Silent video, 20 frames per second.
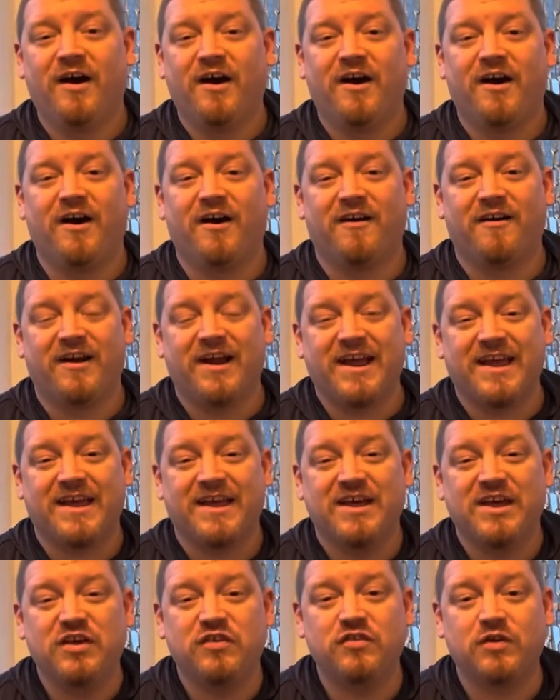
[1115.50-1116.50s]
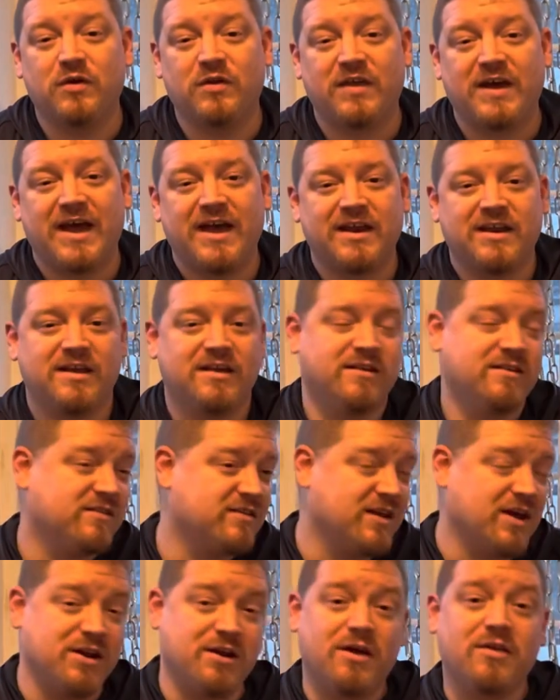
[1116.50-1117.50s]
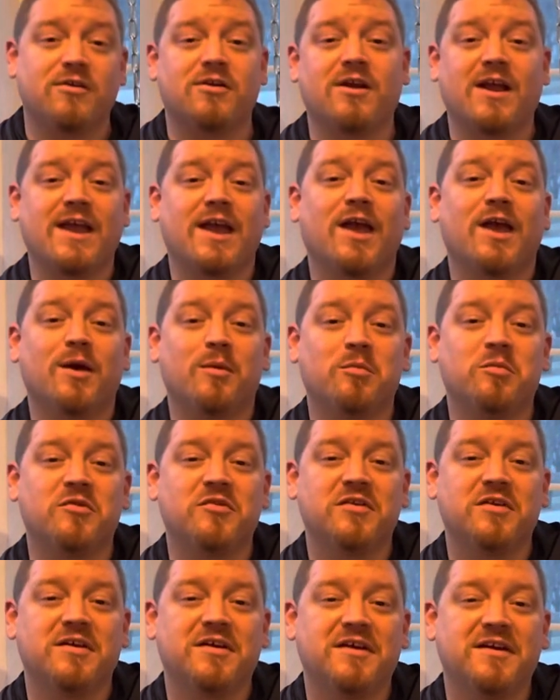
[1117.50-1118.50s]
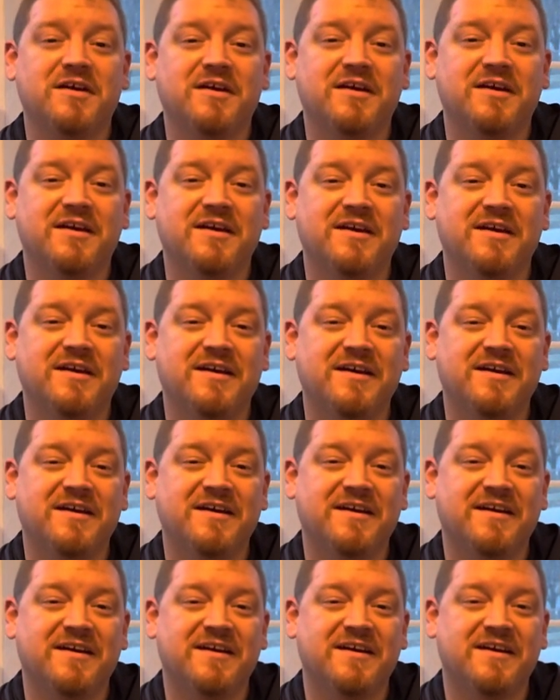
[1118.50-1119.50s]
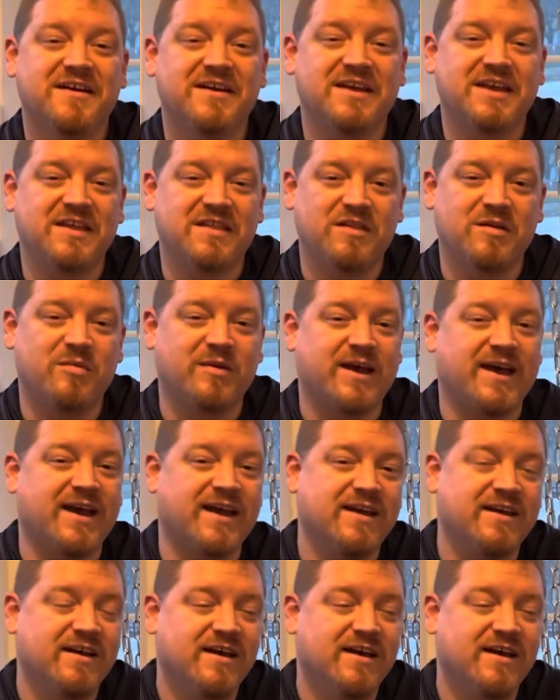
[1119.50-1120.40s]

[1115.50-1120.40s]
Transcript: All right, so that is another AMS in the bag.